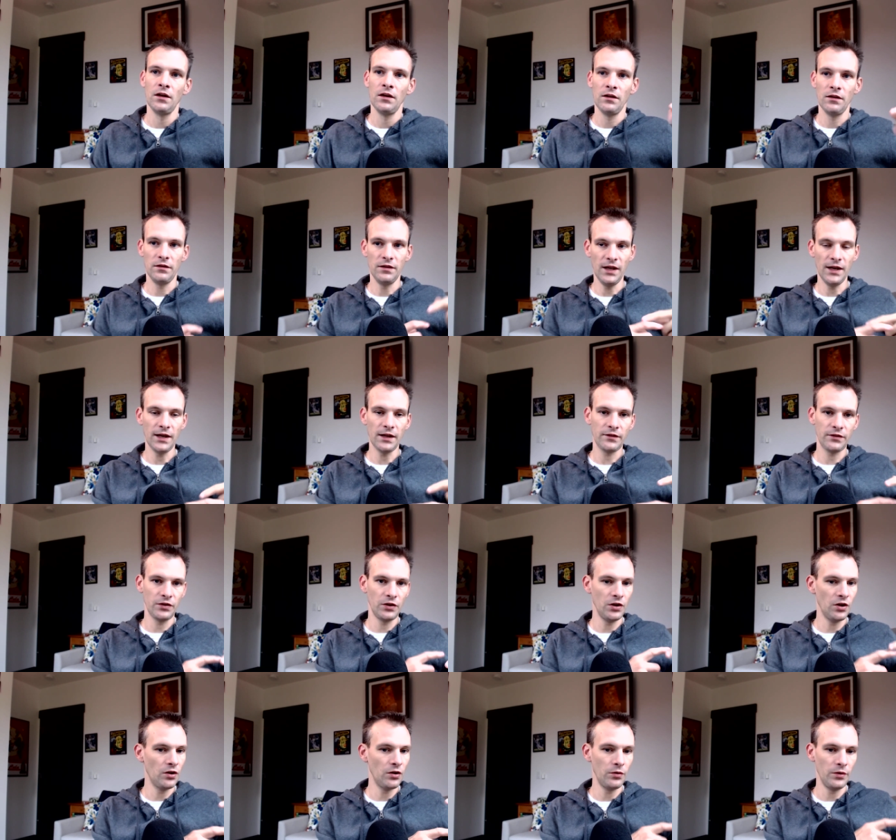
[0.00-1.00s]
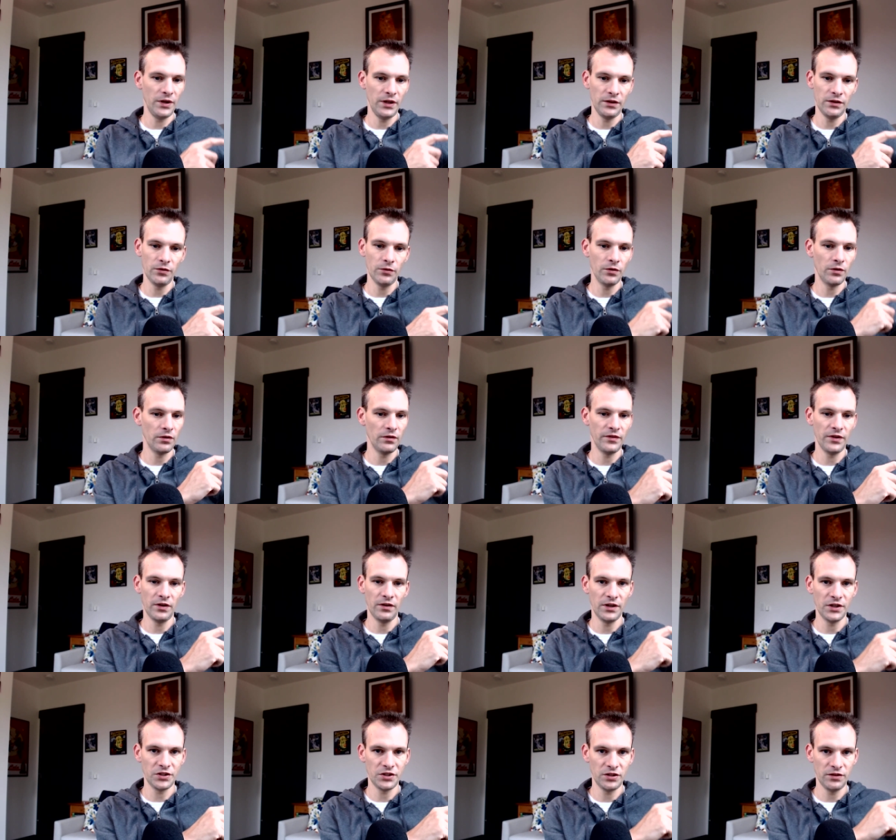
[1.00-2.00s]
they got to go in the order of their
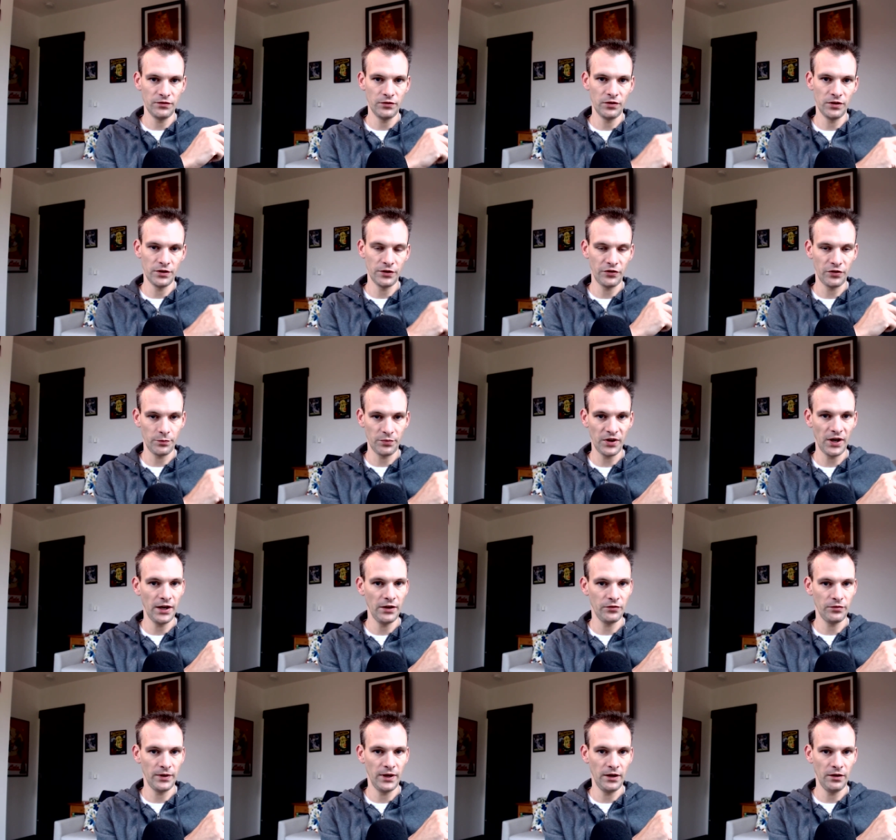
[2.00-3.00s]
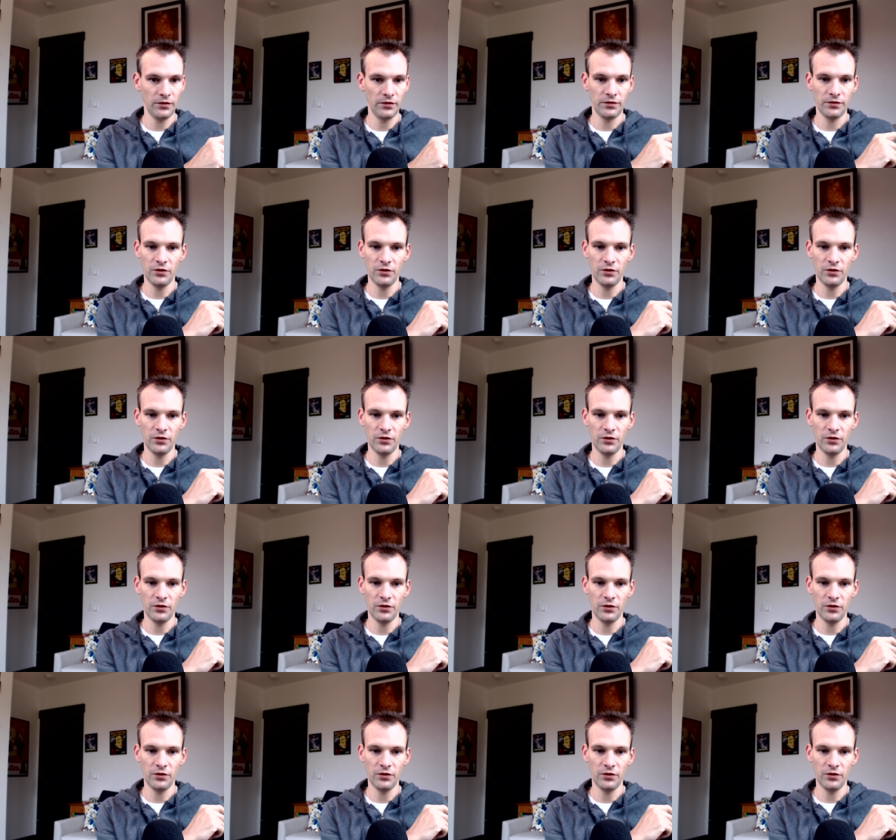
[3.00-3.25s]
initiative during the surprise round.